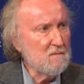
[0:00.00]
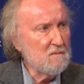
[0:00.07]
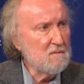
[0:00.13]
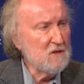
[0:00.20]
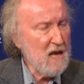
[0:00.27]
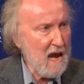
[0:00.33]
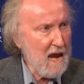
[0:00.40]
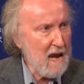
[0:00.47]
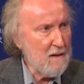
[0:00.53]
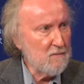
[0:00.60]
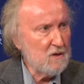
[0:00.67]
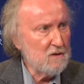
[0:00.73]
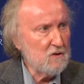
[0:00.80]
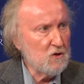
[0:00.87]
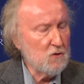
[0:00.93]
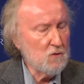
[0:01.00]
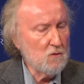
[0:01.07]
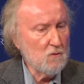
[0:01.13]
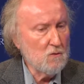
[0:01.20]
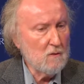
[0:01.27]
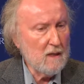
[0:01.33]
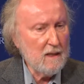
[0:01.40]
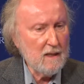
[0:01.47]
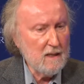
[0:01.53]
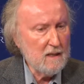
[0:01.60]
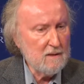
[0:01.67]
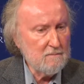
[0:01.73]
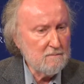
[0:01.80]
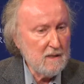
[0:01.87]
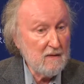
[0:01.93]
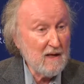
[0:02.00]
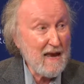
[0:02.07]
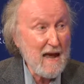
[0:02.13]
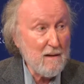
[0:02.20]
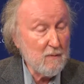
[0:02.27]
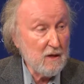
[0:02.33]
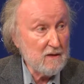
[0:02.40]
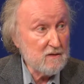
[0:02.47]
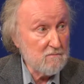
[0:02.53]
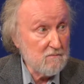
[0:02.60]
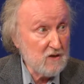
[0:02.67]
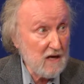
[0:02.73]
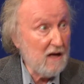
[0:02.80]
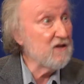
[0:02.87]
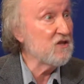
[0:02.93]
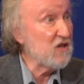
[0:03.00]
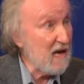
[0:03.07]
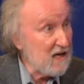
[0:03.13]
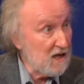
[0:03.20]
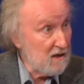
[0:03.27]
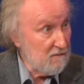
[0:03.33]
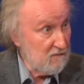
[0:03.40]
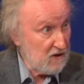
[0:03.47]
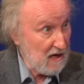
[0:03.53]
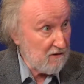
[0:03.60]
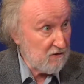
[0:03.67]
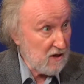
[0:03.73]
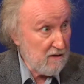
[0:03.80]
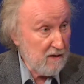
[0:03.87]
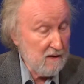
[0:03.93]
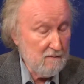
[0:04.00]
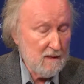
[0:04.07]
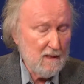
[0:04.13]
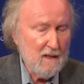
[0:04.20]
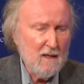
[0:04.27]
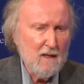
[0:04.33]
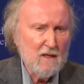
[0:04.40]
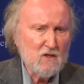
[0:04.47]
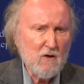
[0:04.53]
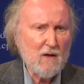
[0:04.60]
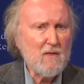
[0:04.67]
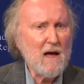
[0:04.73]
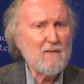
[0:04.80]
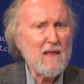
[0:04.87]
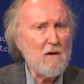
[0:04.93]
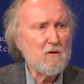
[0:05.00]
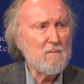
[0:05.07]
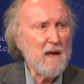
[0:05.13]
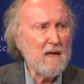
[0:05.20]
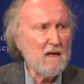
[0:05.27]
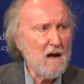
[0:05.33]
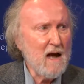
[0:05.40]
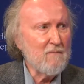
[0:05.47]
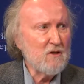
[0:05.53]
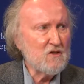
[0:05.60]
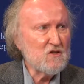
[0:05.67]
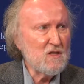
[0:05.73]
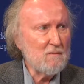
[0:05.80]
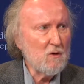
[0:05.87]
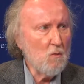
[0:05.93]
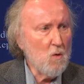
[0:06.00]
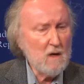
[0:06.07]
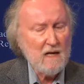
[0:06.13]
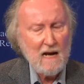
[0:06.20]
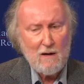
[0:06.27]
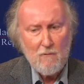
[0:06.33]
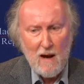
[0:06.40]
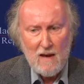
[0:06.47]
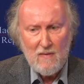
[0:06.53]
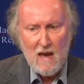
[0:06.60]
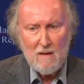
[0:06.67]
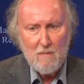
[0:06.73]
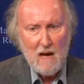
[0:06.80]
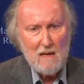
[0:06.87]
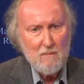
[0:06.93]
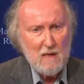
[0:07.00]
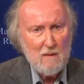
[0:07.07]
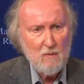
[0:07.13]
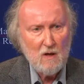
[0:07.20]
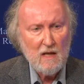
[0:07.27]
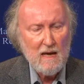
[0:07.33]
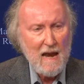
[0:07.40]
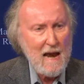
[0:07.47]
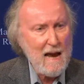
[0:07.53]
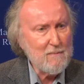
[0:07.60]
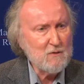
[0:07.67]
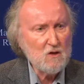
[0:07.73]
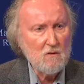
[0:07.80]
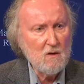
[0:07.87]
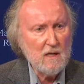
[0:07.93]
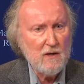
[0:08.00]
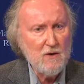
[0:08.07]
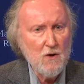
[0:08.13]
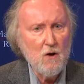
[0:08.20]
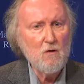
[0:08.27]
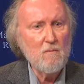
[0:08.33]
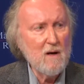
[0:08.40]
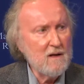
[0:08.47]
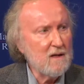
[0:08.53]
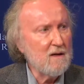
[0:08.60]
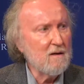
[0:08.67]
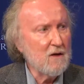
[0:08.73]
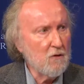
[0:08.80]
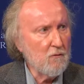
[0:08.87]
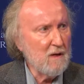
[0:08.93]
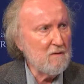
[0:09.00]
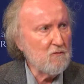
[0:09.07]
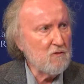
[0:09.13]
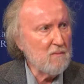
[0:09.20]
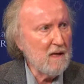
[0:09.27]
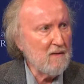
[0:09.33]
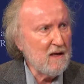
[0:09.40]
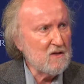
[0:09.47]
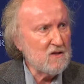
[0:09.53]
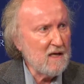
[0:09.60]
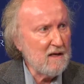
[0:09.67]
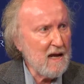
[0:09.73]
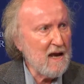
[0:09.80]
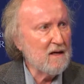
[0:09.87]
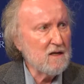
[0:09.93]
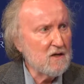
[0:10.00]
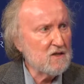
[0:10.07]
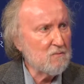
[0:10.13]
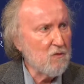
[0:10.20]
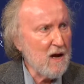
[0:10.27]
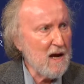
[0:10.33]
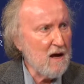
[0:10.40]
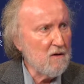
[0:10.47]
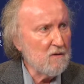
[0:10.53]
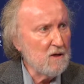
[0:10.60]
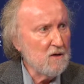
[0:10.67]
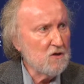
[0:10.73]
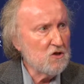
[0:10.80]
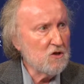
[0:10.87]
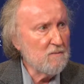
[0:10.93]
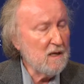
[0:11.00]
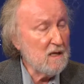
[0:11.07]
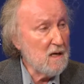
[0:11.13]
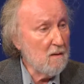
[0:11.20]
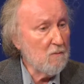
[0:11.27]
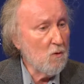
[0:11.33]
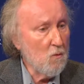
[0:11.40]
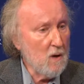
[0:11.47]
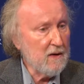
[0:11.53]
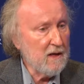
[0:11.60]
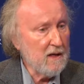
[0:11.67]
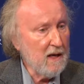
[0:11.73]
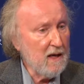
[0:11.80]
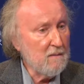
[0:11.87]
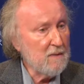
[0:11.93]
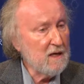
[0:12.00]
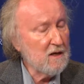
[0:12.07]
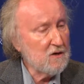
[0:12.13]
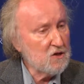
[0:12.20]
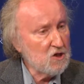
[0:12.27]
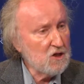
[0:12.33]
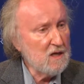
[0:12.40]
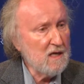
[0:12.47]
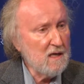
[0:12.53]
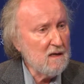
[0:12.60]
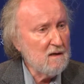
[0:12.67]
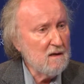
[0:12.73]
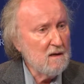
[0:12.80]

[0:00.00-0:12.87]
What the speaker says: named to be the cabinet executive secretary. So I thought that would make an obvious number one, and I ran that by people, and absolutely nobody agreed with me. They said Angus Brown should be number one again because she,